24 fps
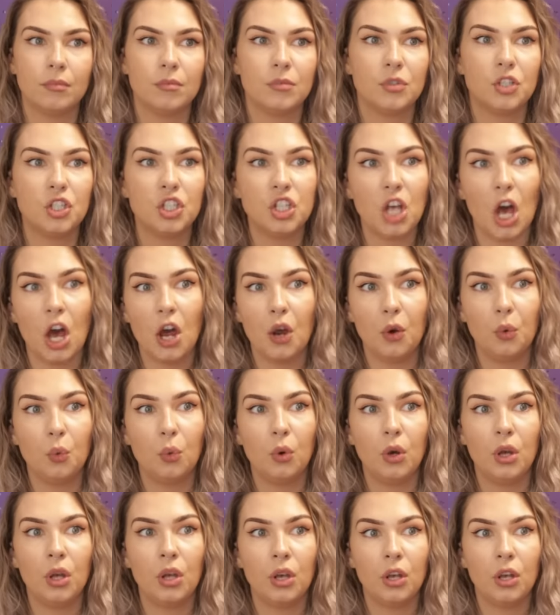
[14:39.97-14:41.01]

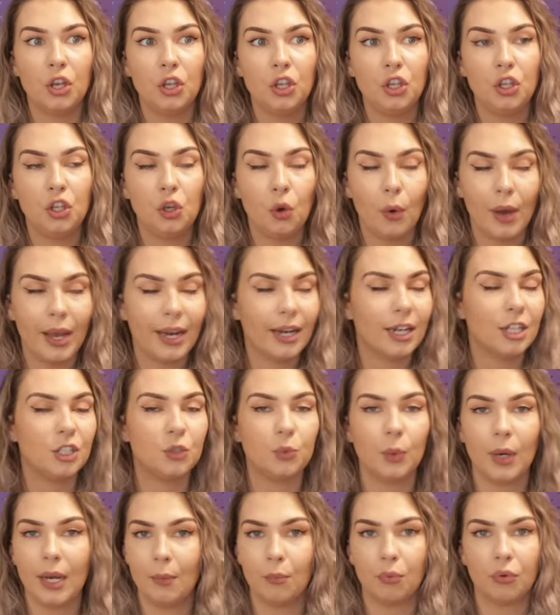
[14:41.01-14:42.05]
So your English
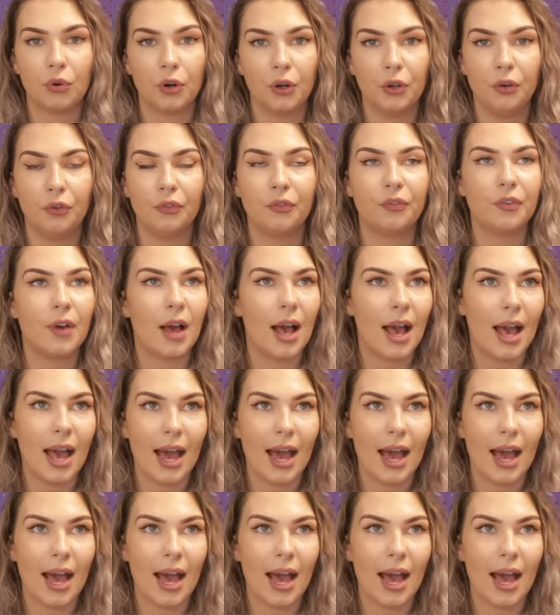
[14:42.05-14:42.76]
will improve